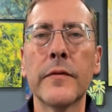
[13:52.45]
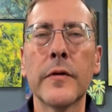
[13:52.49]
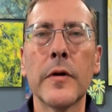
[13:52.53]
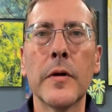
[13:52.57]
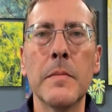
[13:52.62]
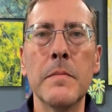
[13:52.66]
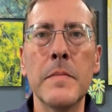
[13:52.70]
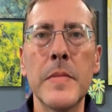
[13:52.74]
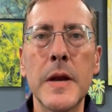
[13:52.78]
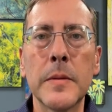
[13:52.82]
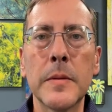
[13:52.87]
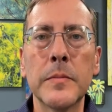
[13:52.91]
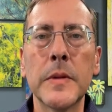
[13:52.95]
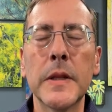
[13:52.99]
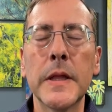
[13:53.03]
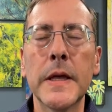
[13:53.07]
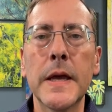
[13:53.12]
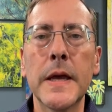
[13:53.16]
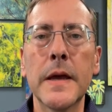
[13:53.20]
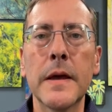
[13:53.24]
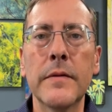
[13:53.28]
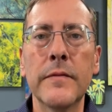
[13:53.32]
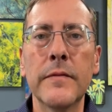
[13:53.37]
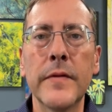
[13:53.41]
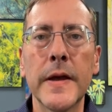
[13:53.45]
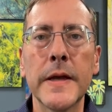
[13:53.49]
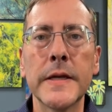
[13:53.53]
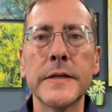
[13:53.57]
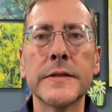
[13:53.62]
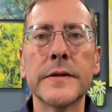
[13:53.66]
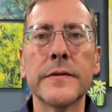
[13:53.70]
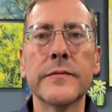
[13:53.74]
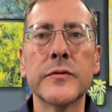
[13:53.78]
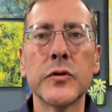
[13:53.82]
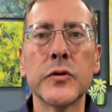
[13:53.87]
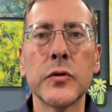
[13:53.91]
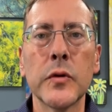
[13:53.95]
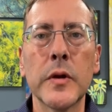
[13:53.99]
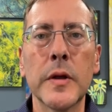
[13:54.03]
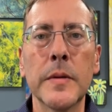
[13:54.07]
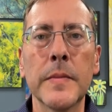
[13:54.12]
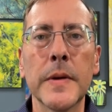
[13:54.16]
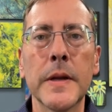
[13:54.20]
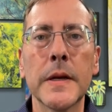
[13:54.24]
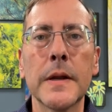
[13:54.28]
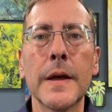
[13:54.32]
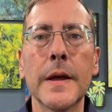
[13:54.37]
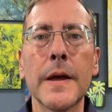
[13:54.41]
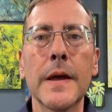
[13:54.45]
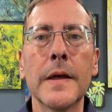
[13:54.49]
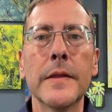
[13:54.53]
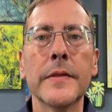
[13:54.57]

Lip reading: for a minimally invasive treatment